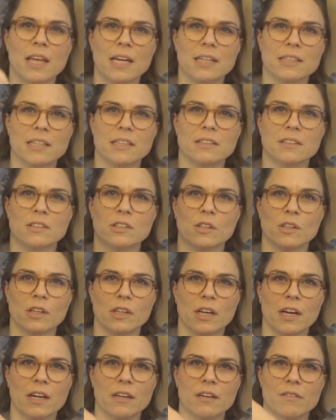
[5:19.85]
that tends to
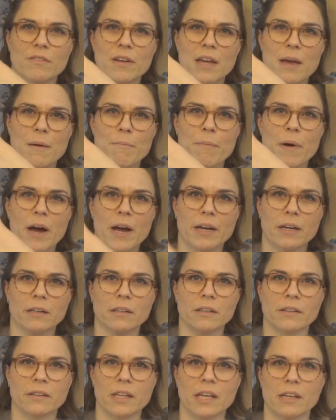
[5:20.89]
look kind of empire
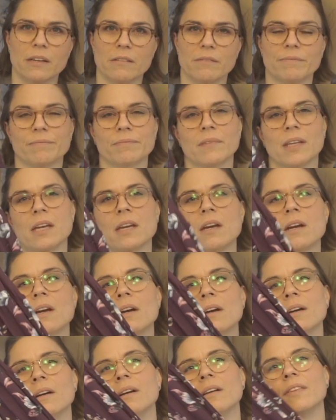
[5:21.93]
and then
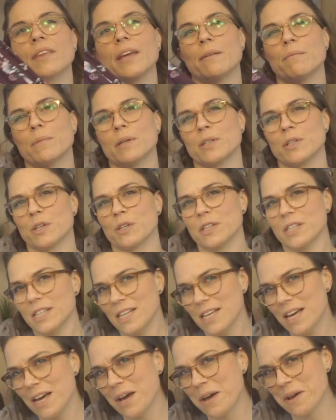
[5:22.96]

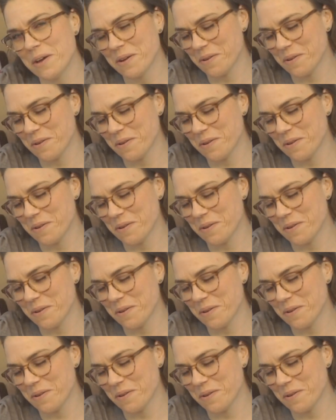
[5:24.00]
maternity.